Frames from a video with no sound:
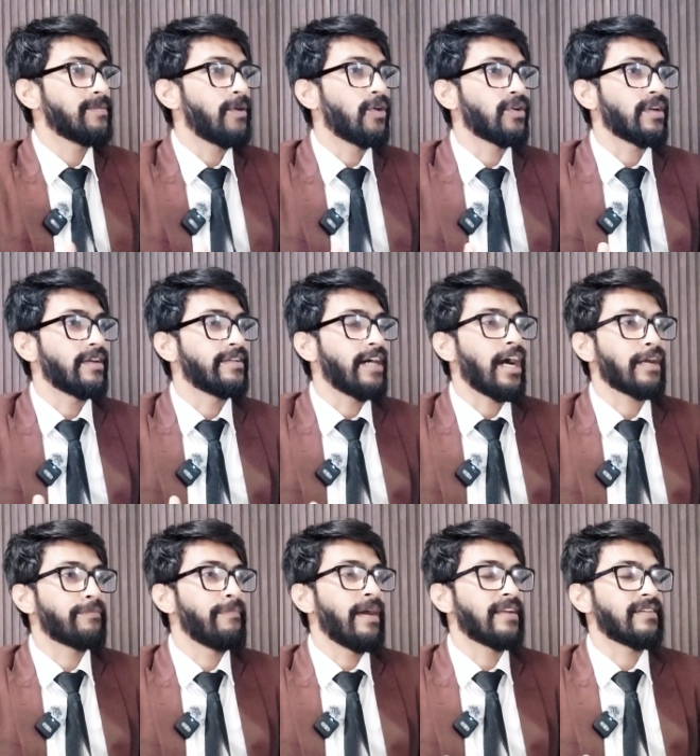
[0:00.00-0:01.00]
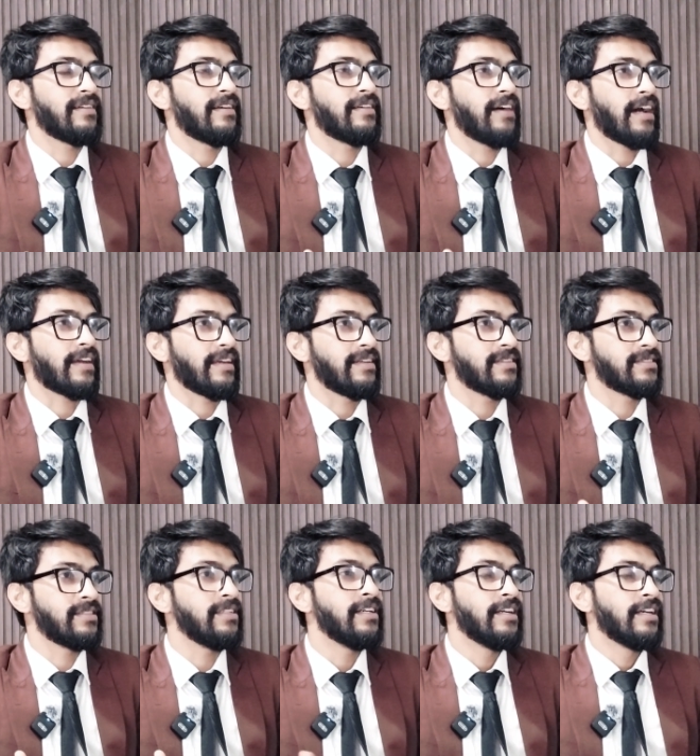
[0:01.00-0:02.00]
about dark matter and dark
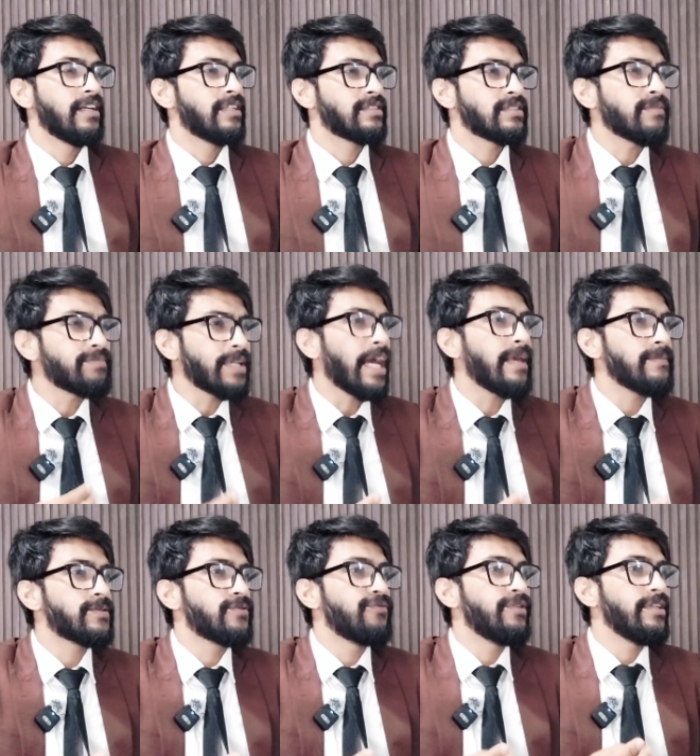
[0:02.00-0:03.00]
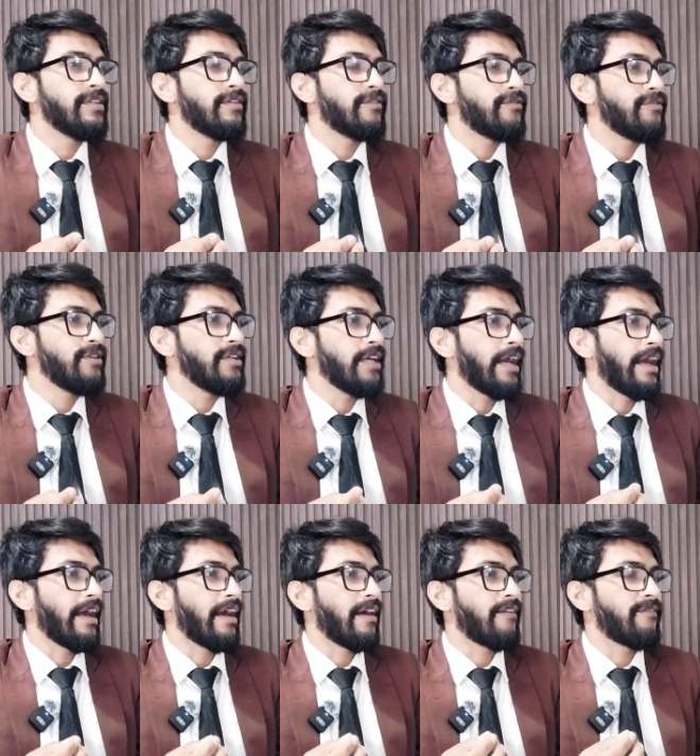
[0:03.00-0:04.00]
energy, sometimes we
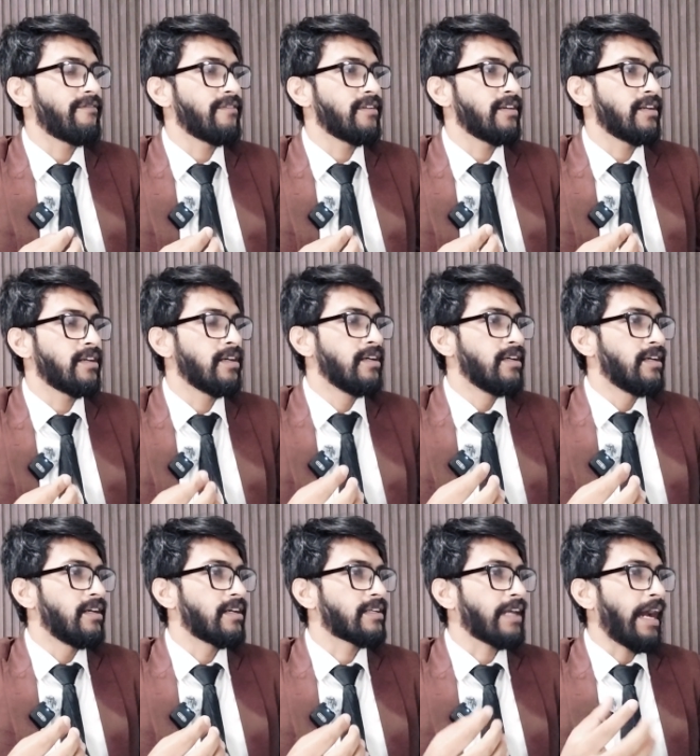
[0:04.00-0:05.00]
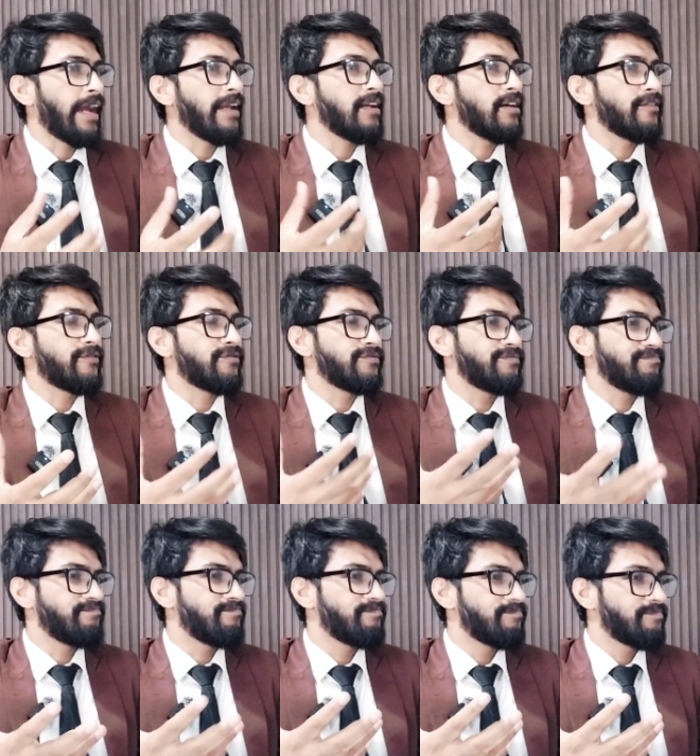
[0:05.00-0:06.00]
have a kind of
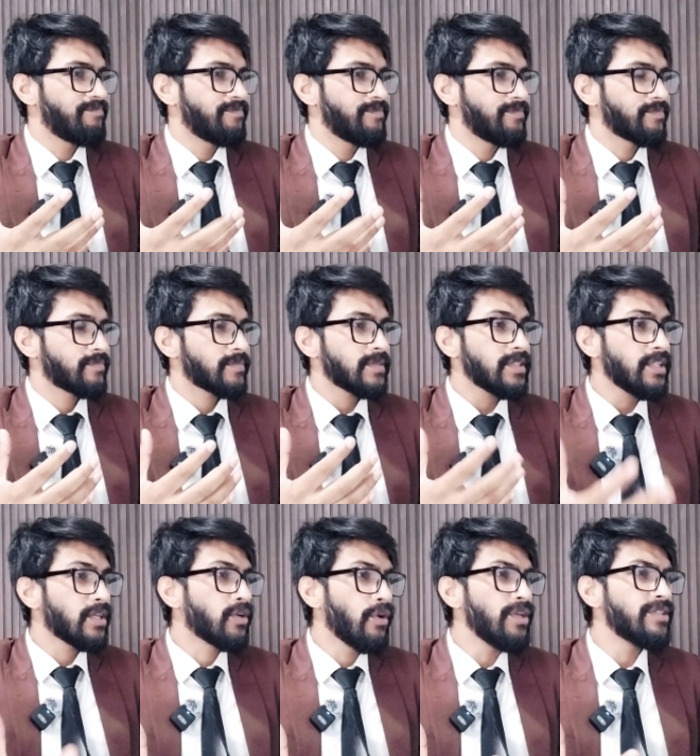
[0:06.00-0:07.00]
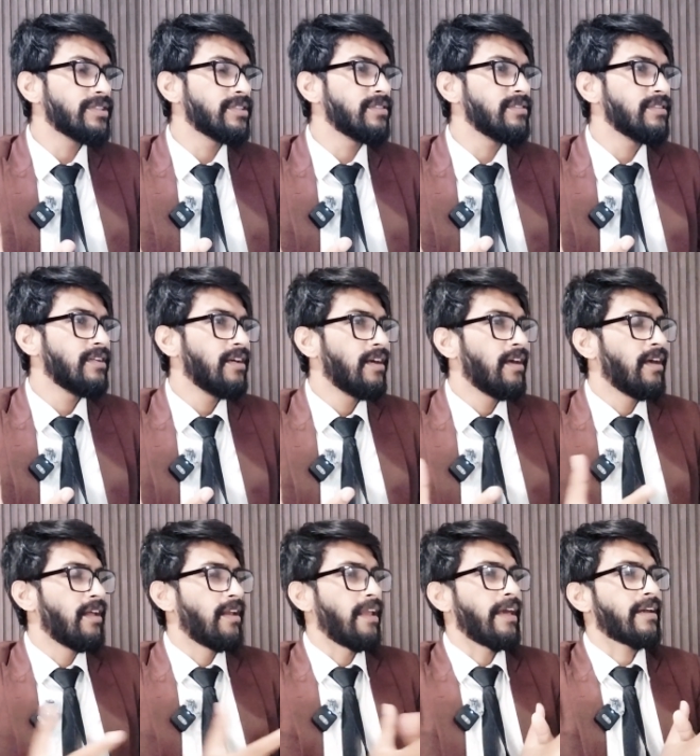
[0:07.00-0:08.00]
question,
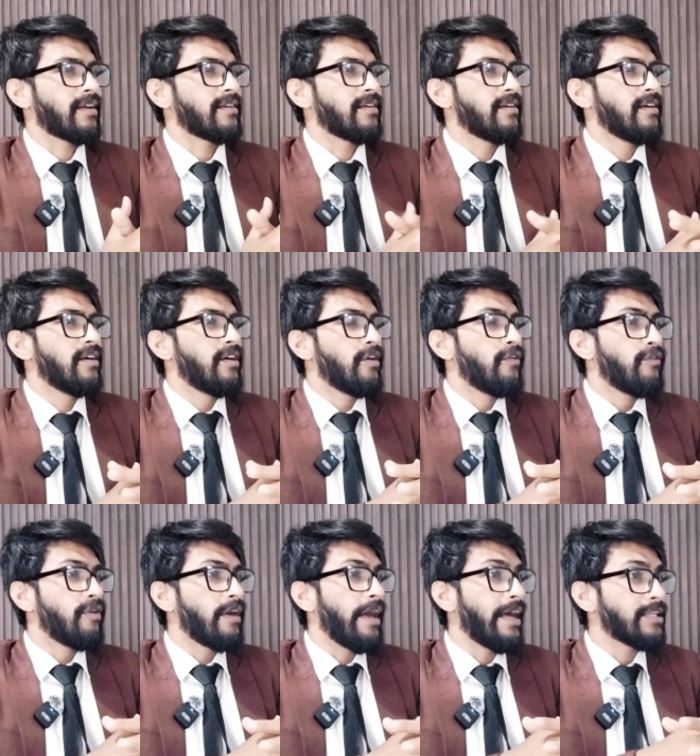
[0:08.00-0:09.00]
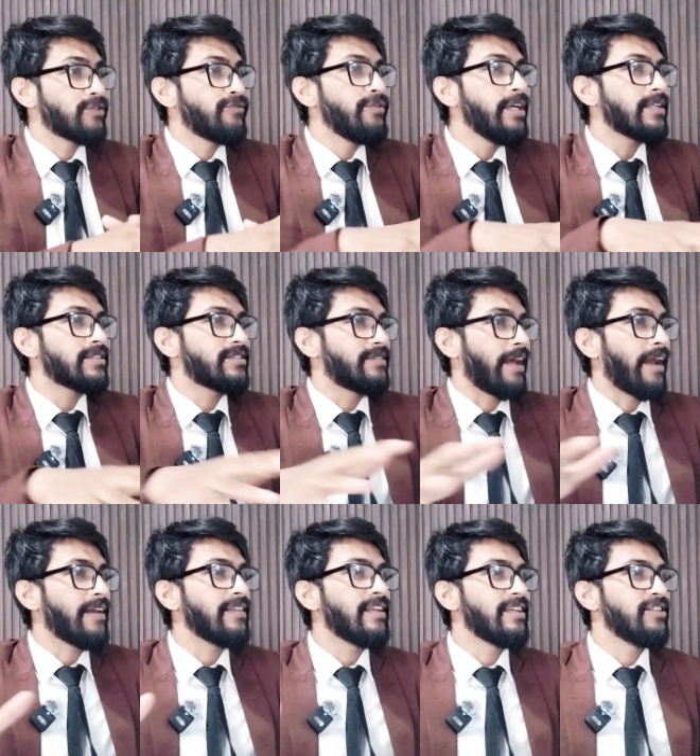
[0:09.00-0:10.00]
like as we
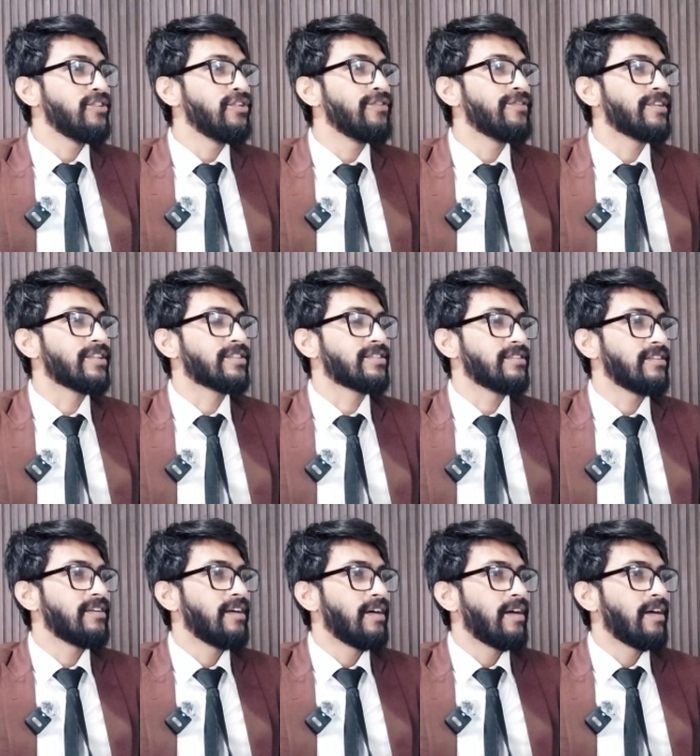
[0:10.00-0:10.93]
understand the universe